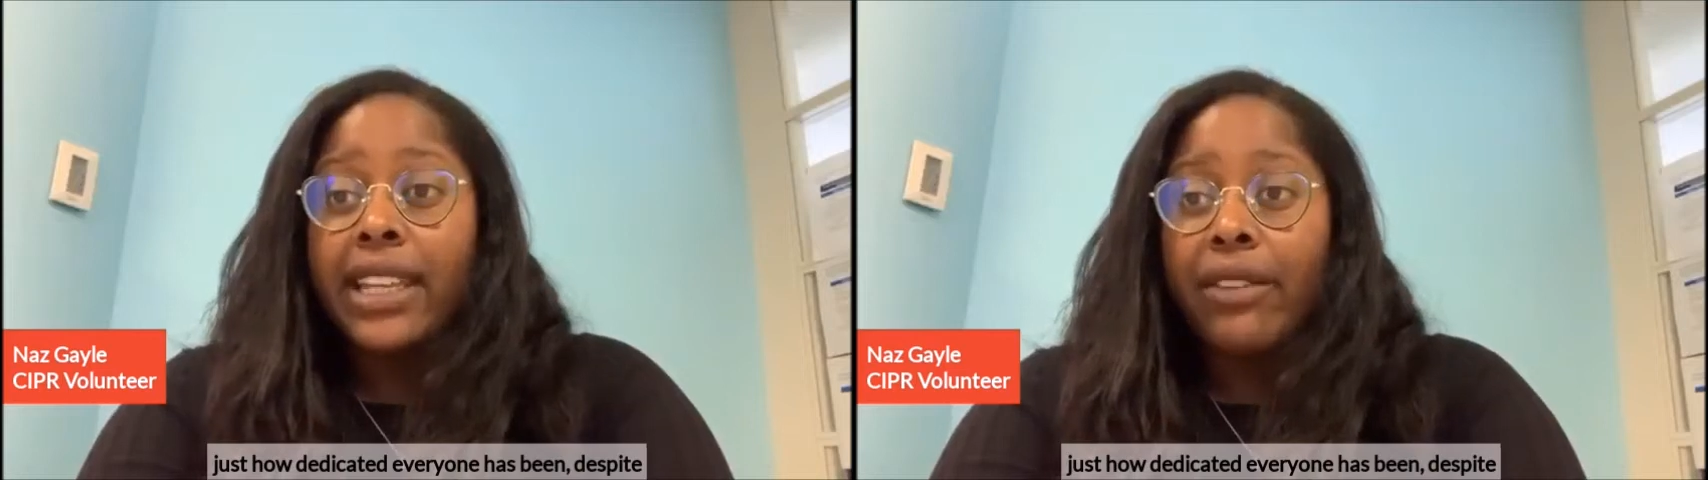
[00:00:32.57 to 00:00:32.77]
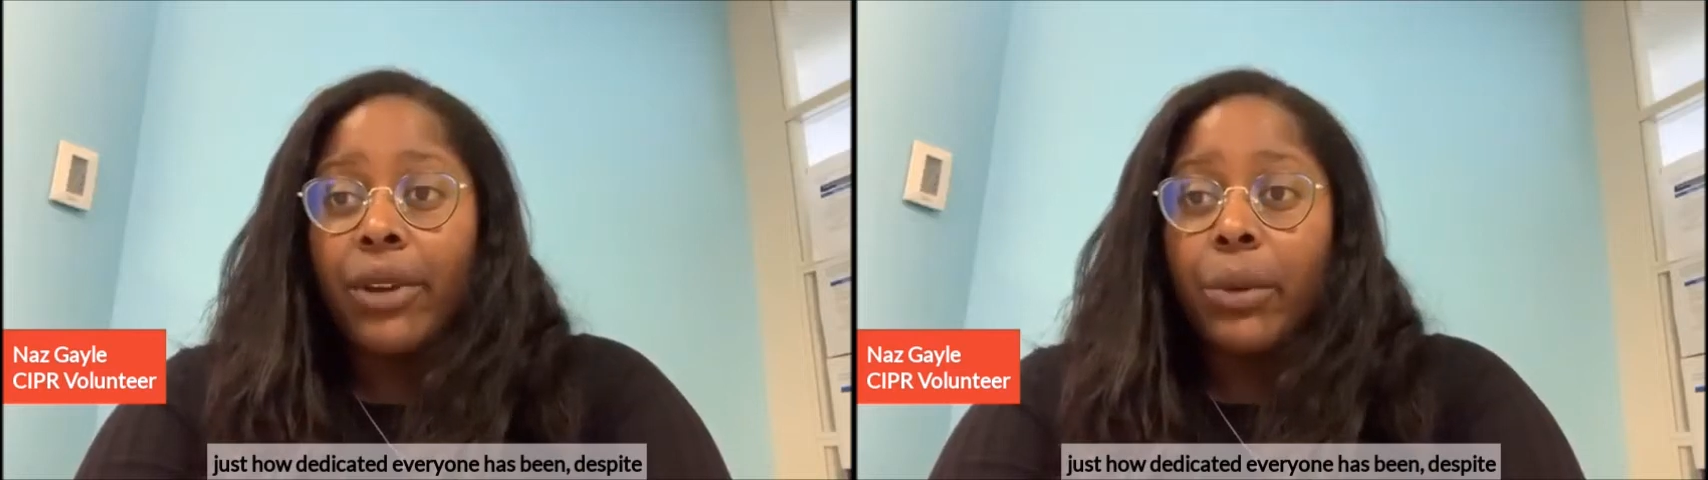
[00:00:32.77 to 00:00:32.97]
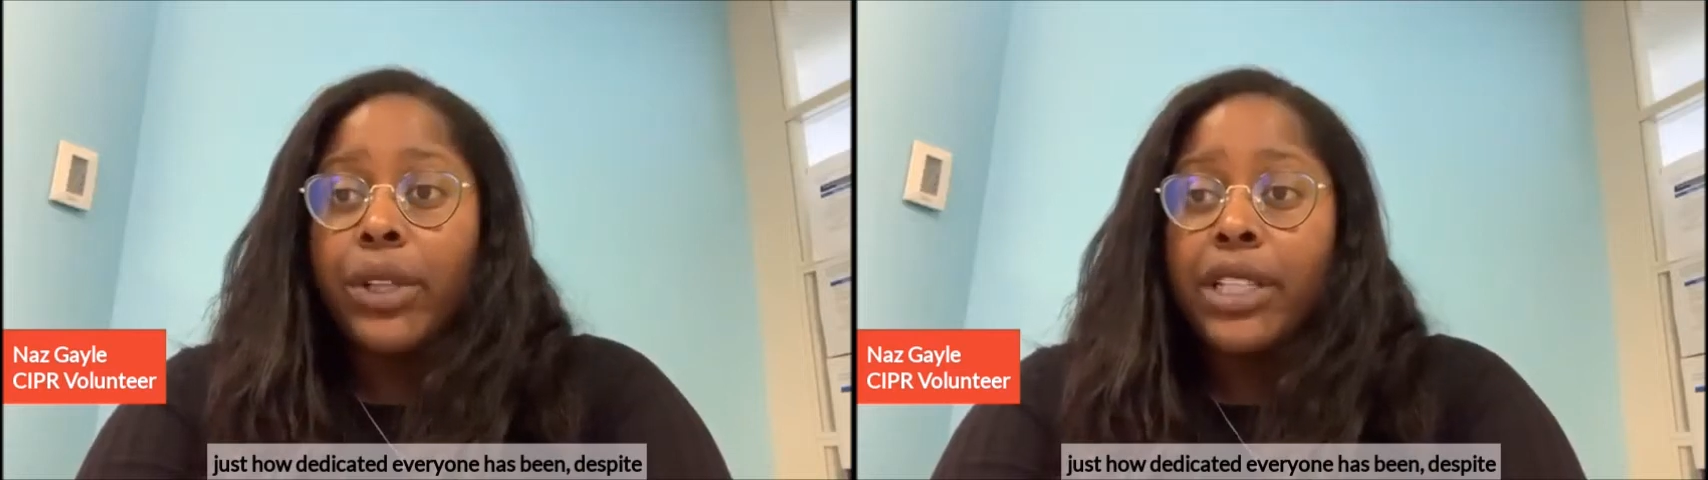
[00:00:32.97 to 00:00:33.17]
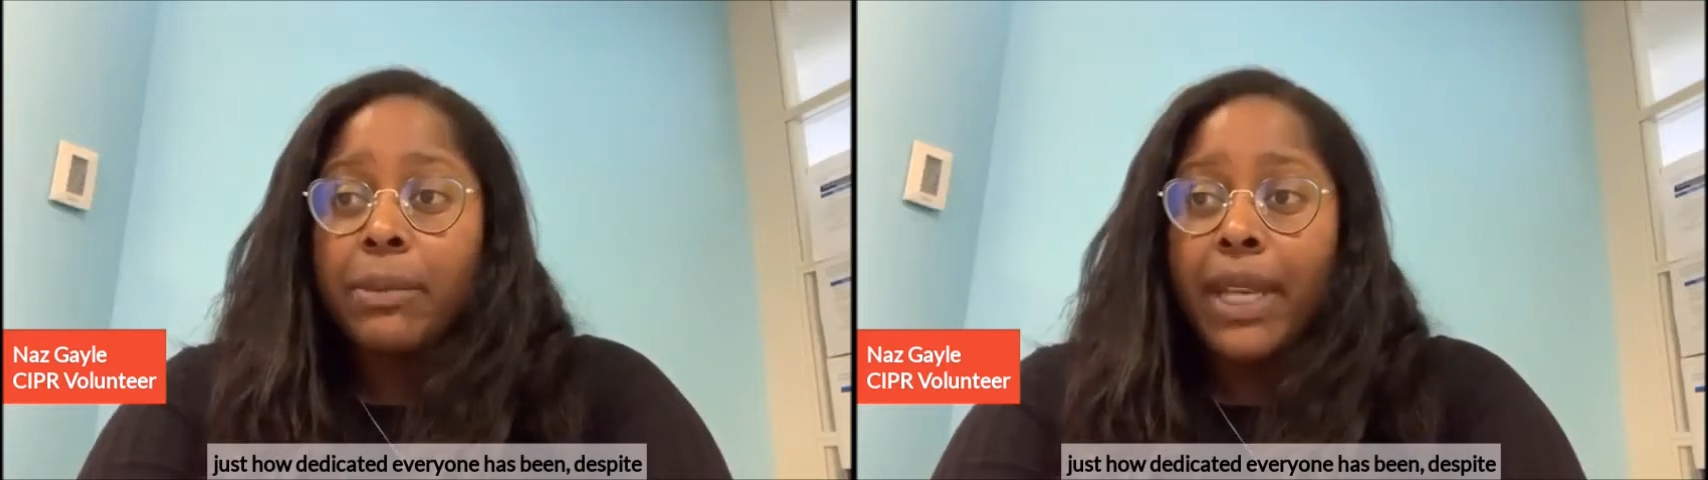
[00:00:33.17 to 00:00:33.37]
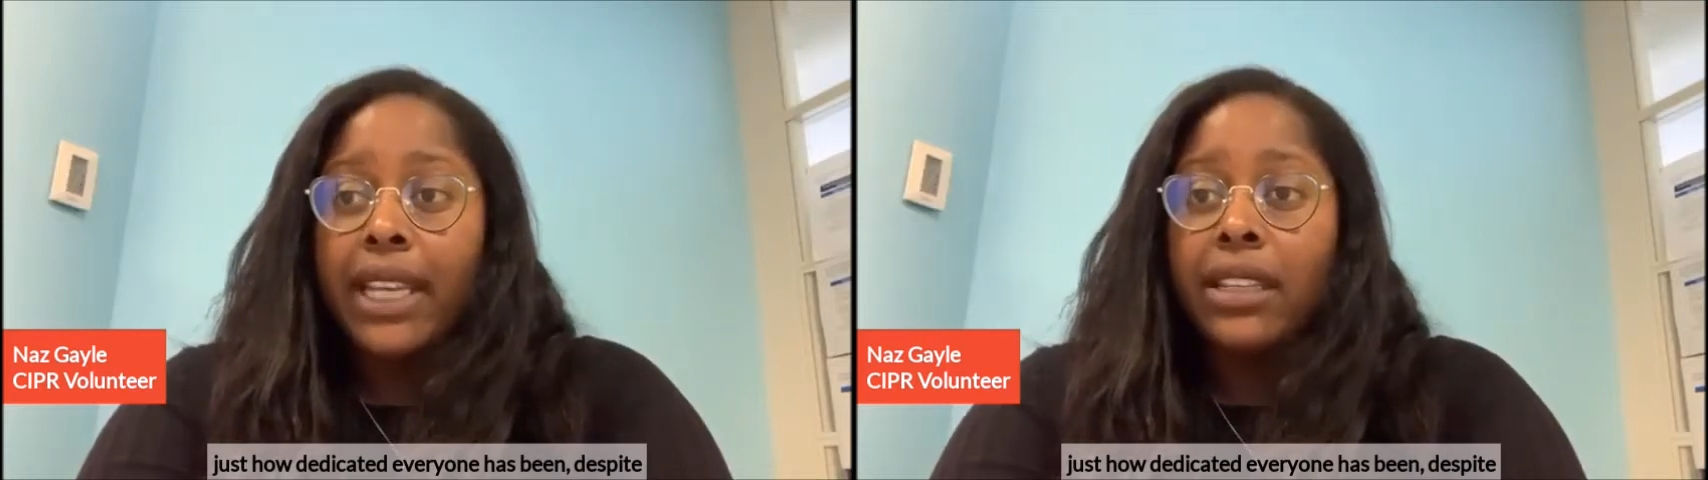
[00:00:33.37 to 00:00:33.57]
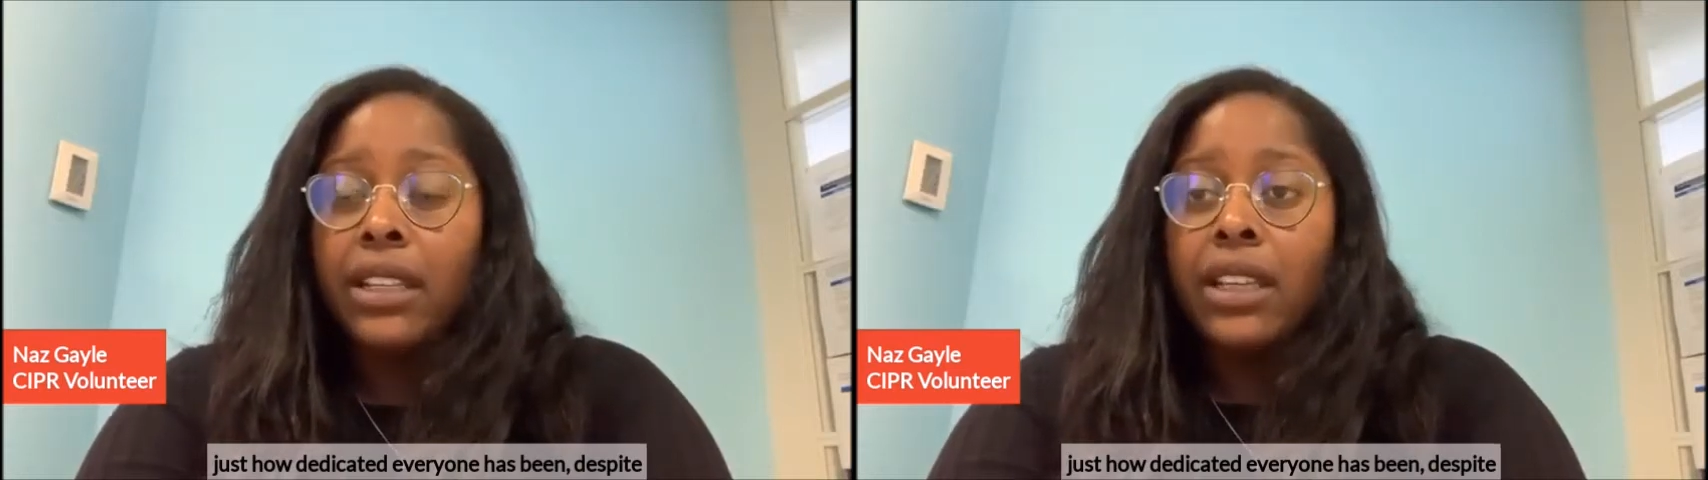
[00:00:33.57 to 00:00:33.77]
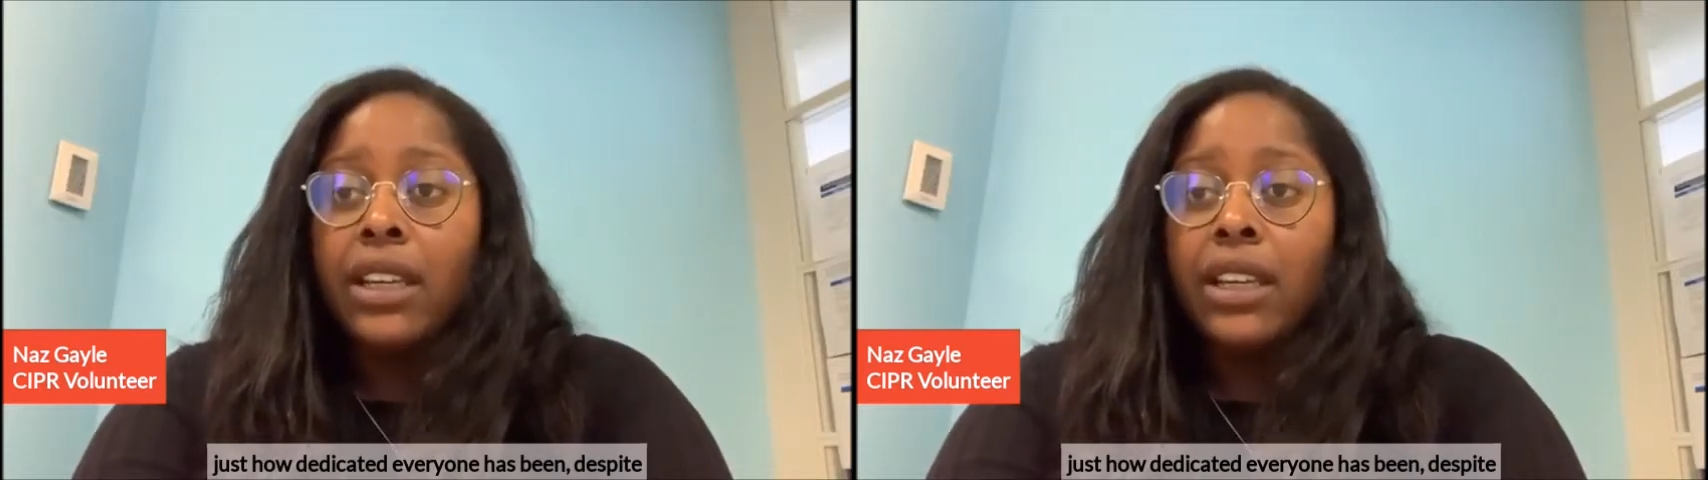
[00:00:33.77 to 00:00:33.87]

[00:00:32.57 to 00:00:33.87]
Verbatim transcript: everyone has been,